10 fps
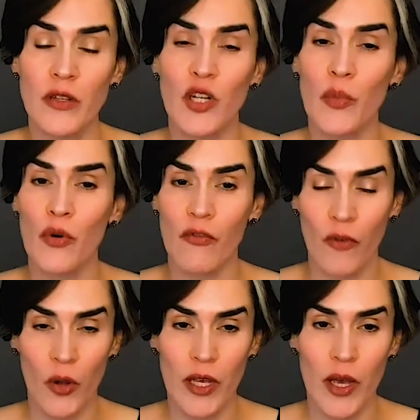building a
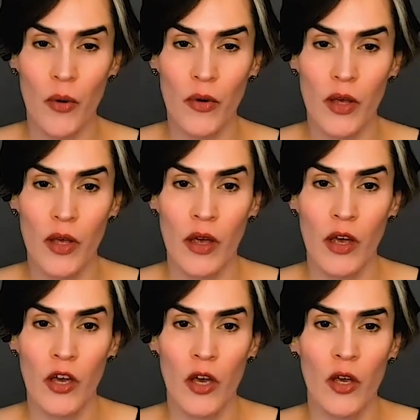portfolio.
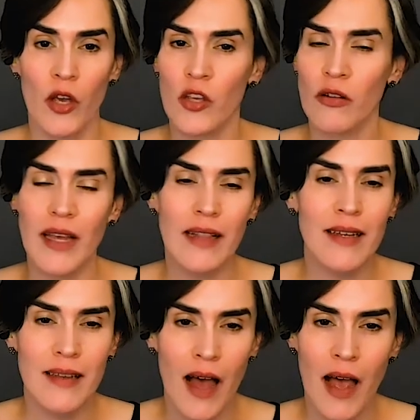You're
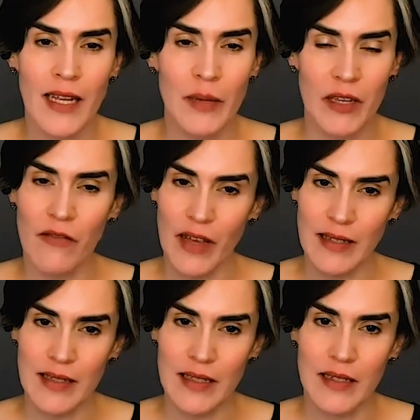likely not going to be
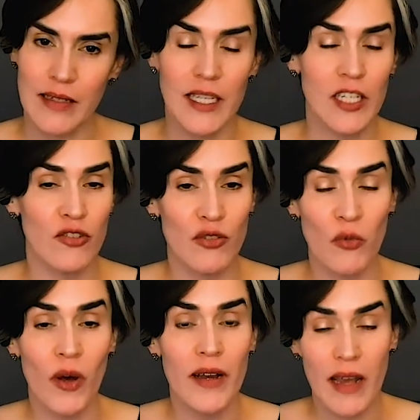invested in
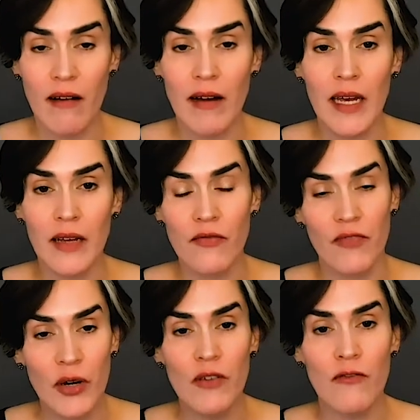just one area.
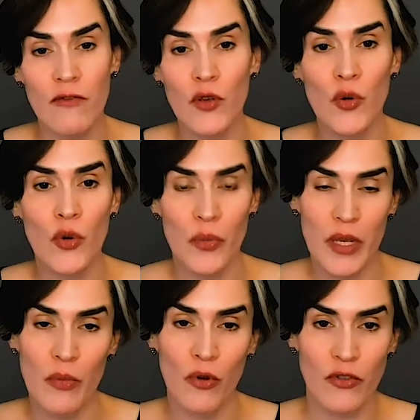Very few
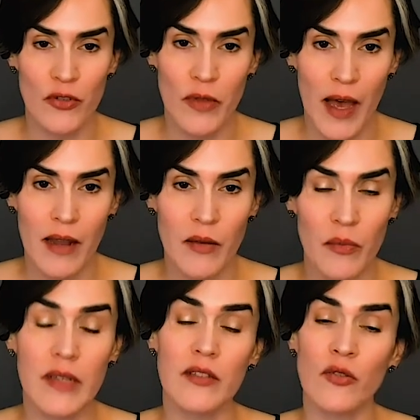people do that
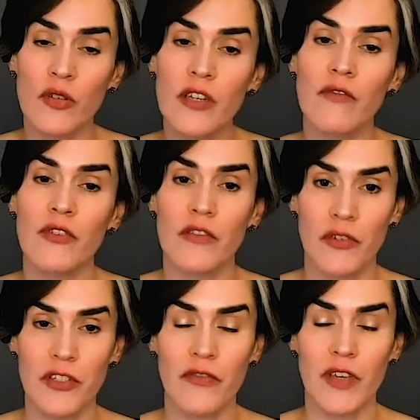because they're looking for
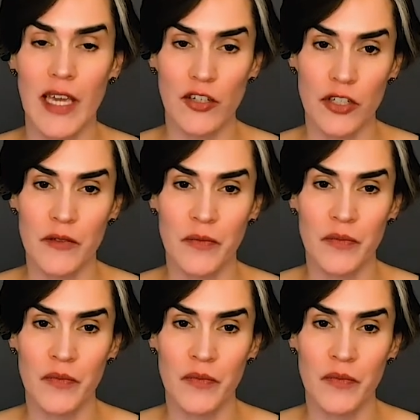diversification.